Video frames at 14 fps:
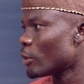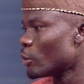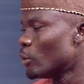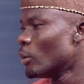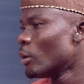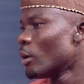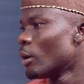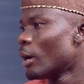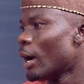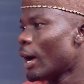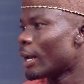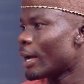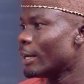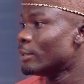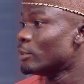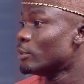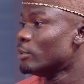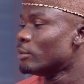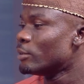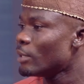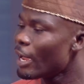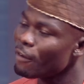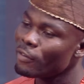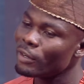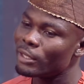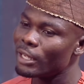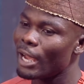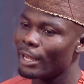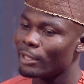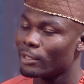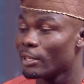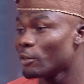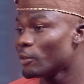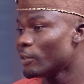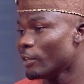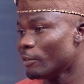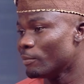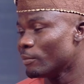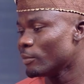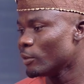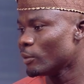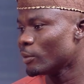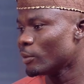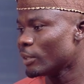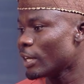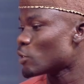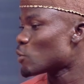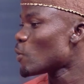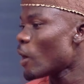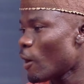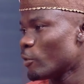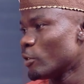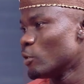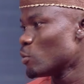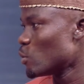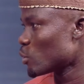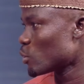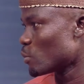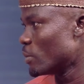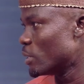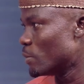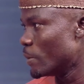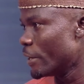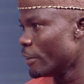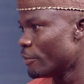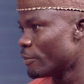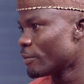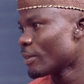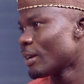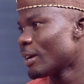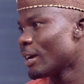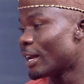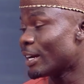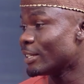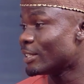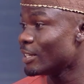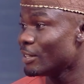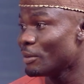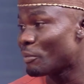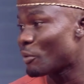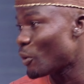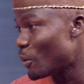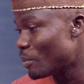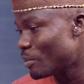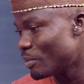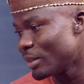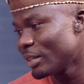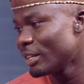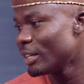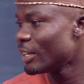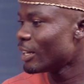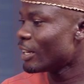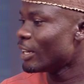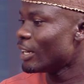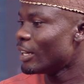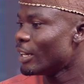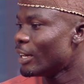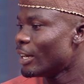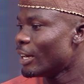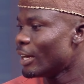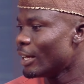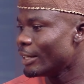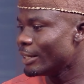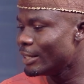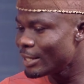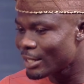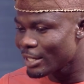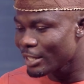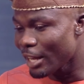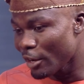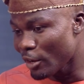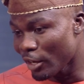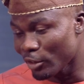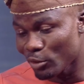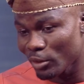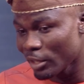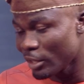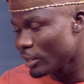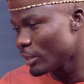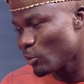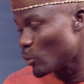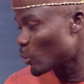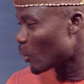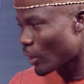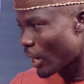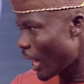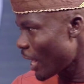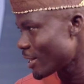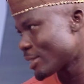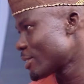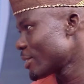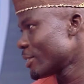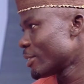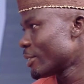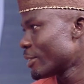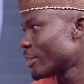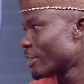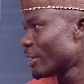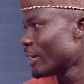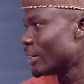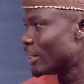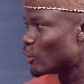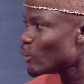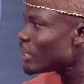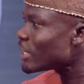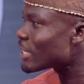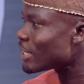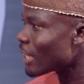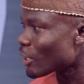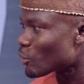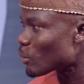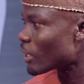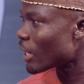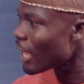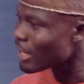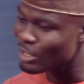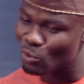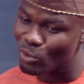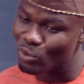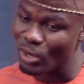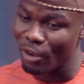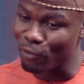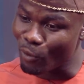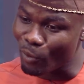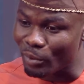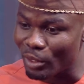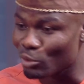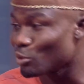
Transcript: You know, and every day I tell them, you know, there's no how they don't want to misbehave. And I tell them, come, this thing that you are doing will not last. The only thing that will last is what you have come here